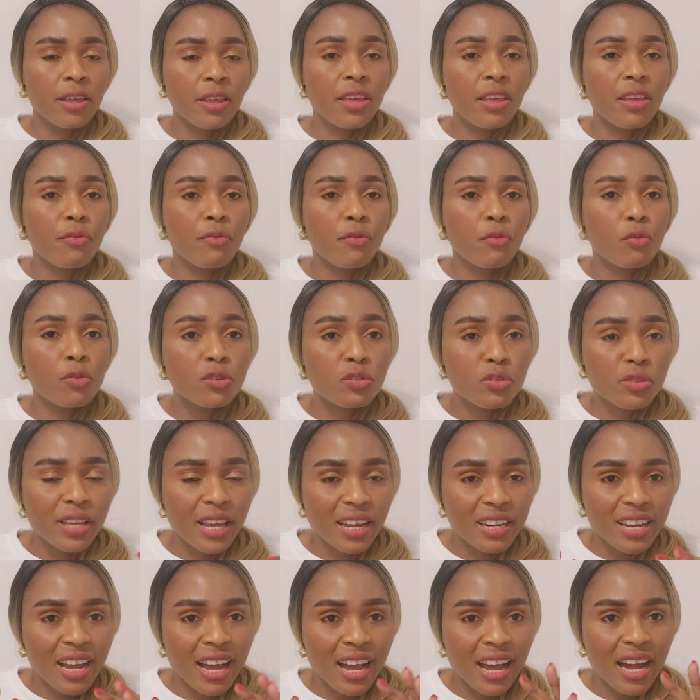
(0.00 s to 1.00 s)
If you want to
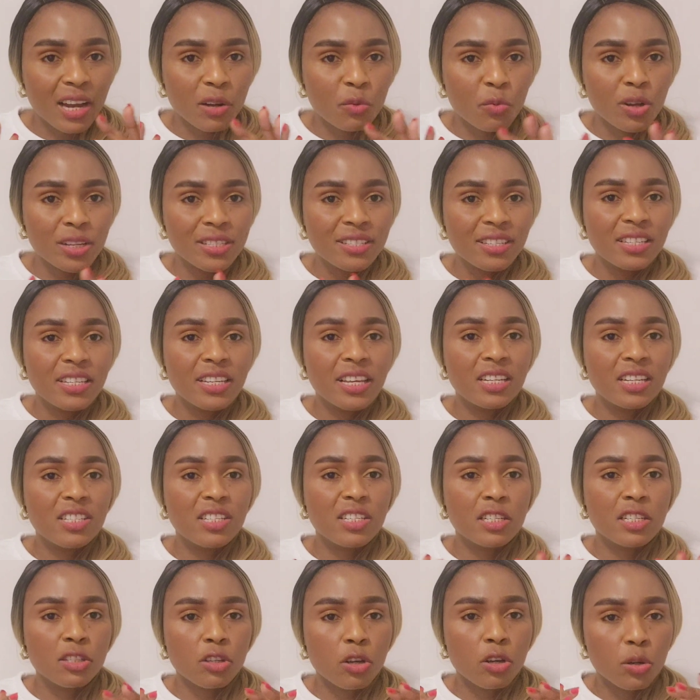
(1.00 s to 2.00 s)
get that annual ticket,
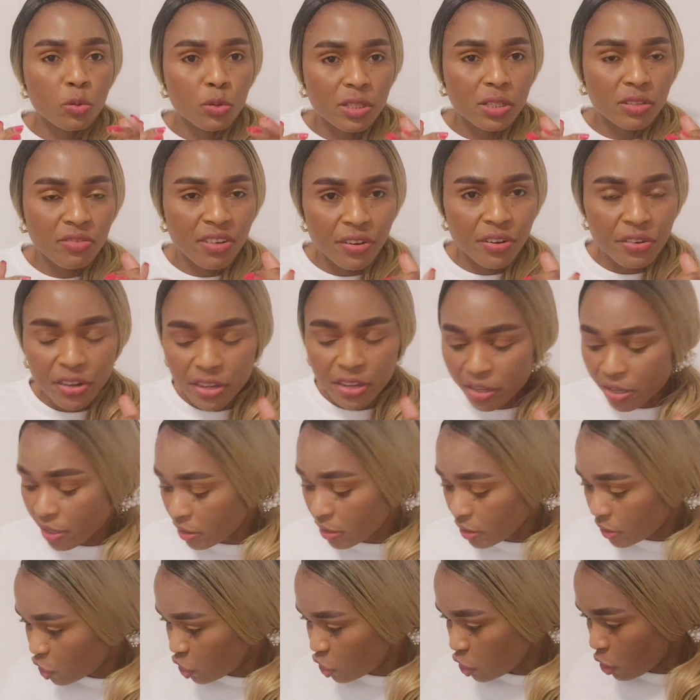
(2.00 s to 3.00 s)
it's always very
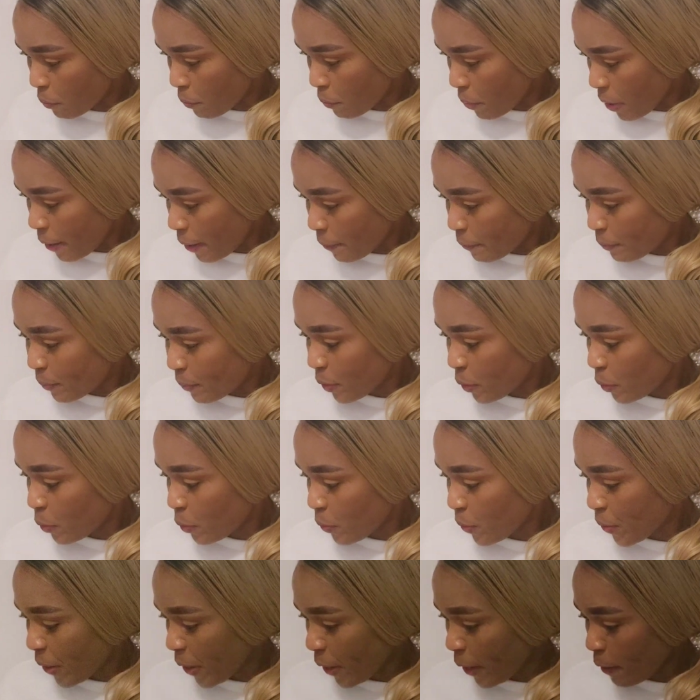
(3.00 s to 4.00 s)
cheaper,
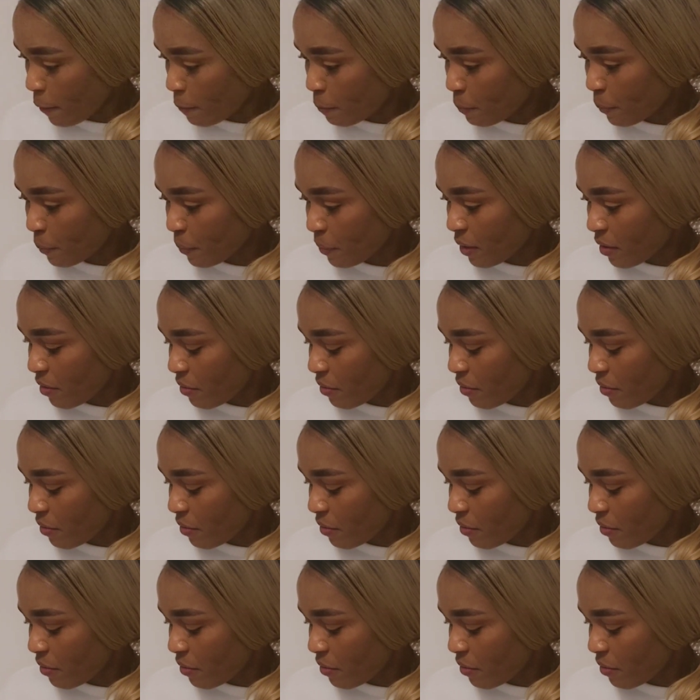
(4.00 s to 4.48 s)
okay?